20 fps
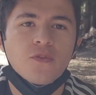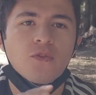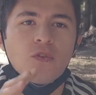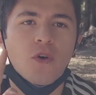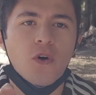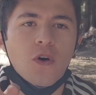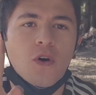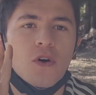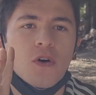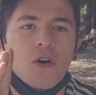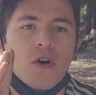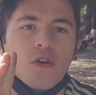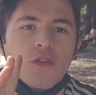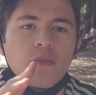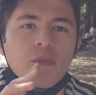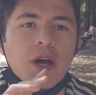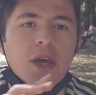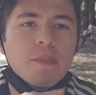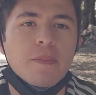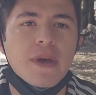4 of
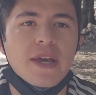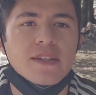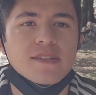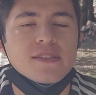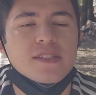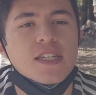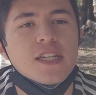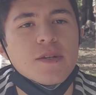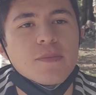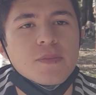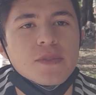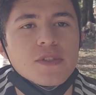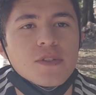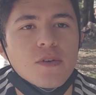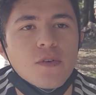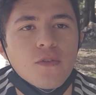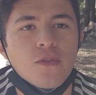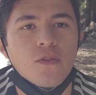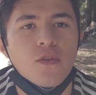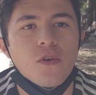my best tips
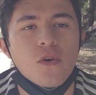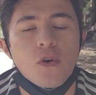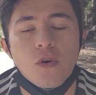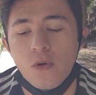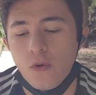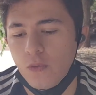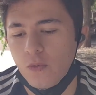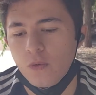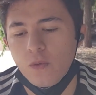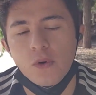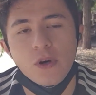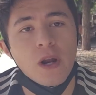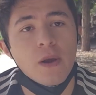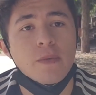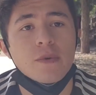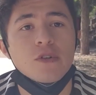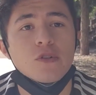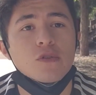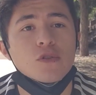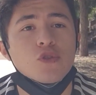for
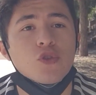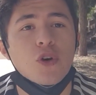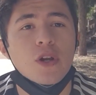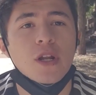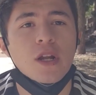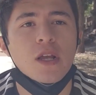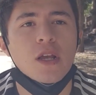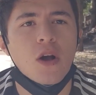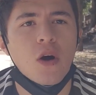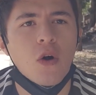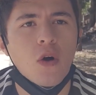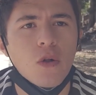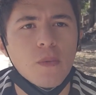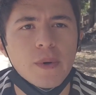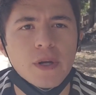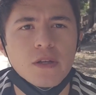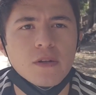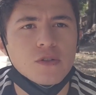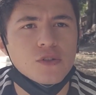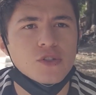whenever you're training all
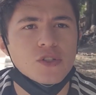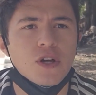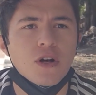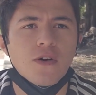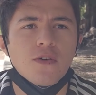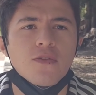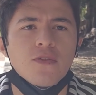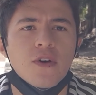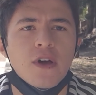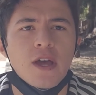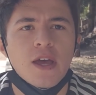by yourself